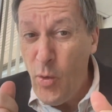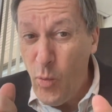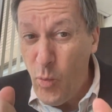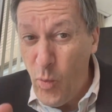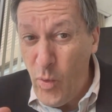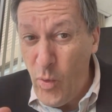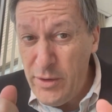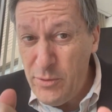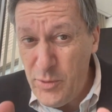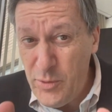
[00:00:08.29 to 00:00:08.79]

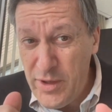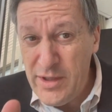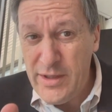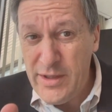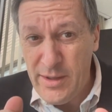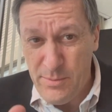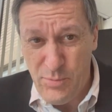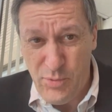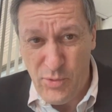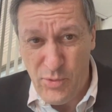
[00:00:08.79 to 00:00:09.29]
One
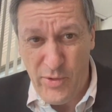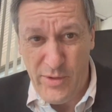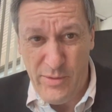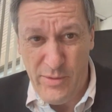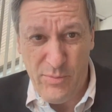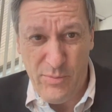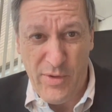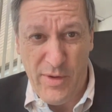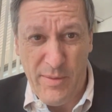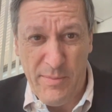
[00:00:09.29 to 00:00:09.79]
really
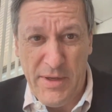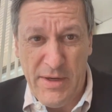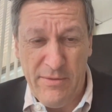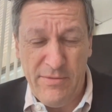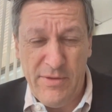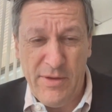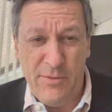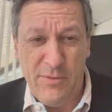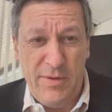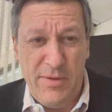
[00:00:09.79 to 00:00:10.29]
important
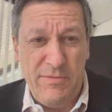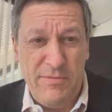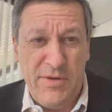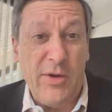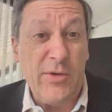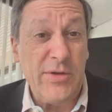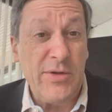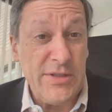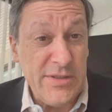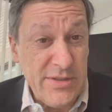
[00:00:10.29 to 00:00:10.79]
primitive that we've
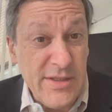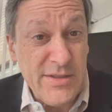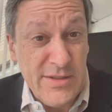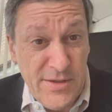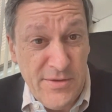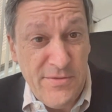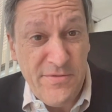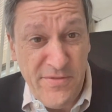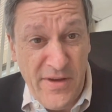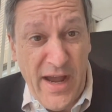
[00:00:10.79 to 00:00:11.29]
noticed
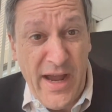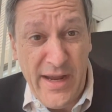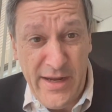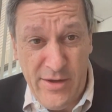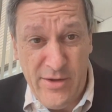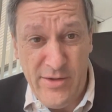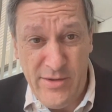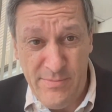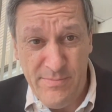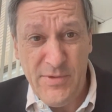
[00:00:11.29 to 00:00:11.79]
is the
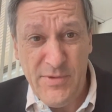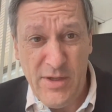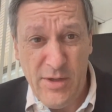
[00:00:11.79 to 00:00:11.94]
file,